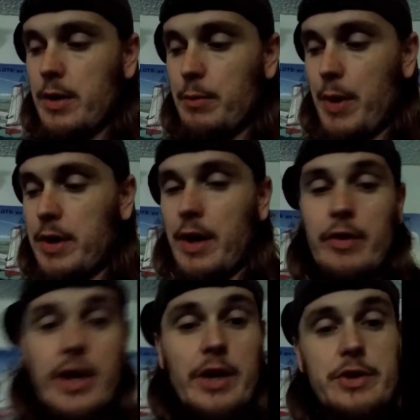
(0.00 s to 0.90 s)
But
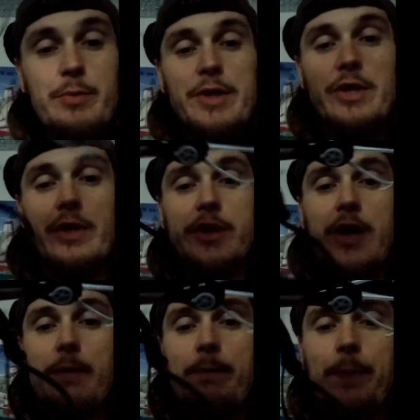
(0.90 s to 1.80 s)
everything else is basically the
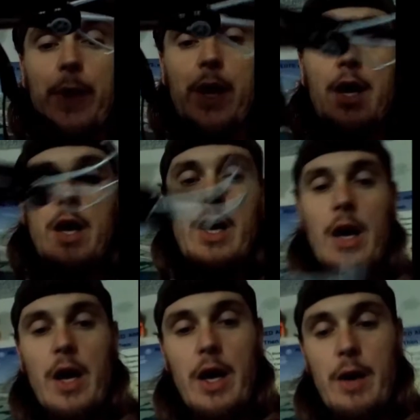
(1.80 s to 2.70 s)
same.
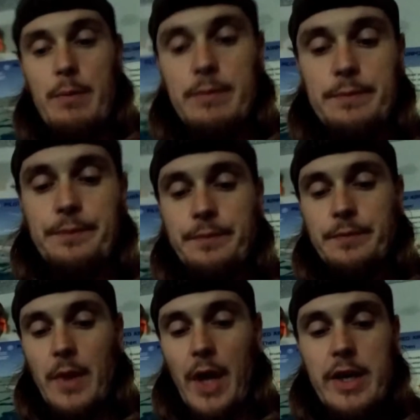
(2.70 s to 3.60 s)

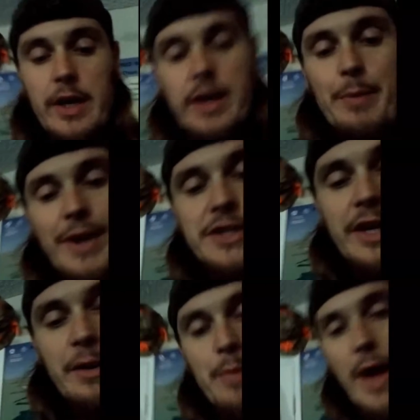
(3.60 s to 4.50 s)
I did get my
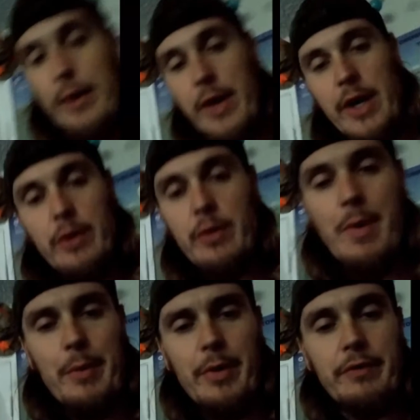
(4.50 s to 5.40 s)
second battery. I don't
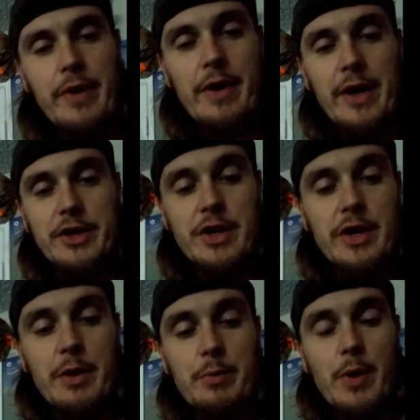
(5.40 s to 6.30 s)
remember if I actually
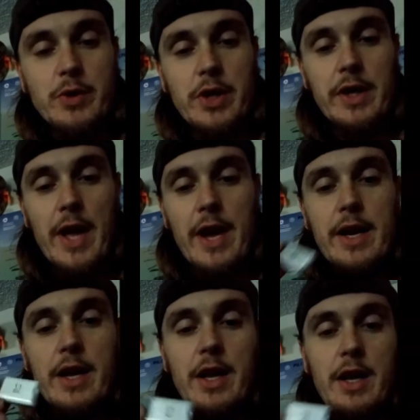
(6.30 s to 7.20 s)
ended up posting that.
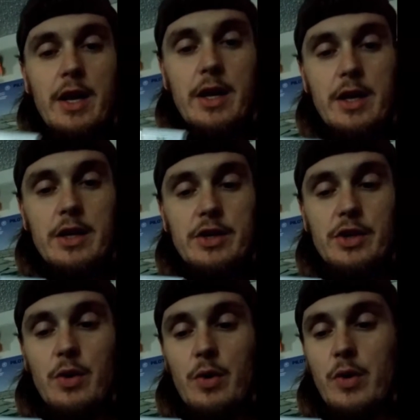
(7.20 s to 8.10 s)

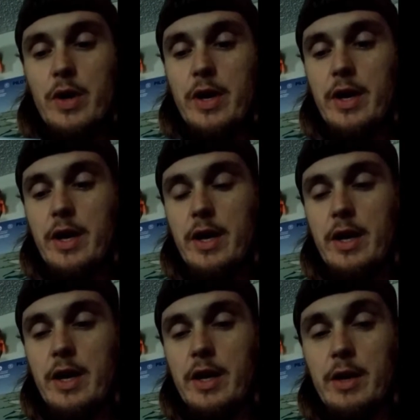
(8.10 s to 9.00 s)
So
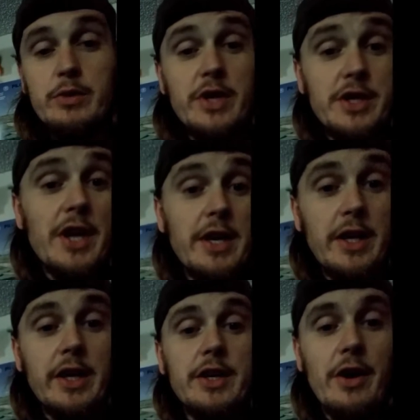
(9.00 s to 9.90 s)
it was inside
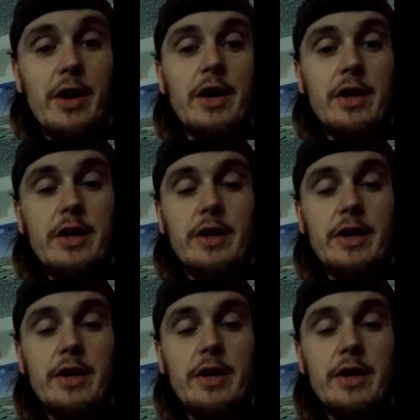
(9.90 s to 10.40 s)
the guitar.